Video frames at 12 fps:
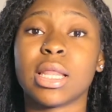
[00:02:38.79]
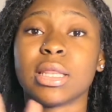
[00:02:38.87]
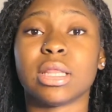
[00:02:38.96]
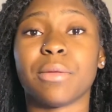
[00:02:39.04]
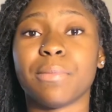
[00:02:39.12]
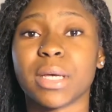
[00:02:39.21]

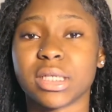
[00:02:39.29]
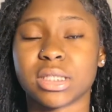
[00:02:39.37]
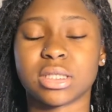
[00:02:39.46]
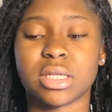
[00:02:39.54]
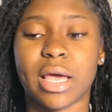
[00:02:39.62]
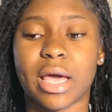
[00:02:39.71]
the
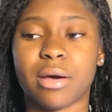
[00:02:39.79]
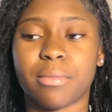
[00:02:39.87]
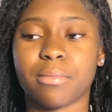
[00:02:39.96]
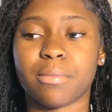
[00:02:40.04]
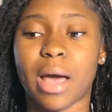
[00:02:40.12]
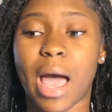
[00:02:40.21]
best app
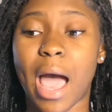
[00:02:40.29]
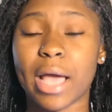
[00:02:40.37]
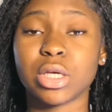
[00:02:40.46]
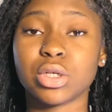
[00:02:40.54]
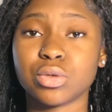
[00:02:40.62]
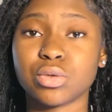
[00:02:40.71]
I
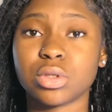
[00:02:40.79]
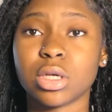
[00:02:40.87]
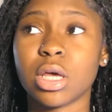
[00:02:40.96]
use.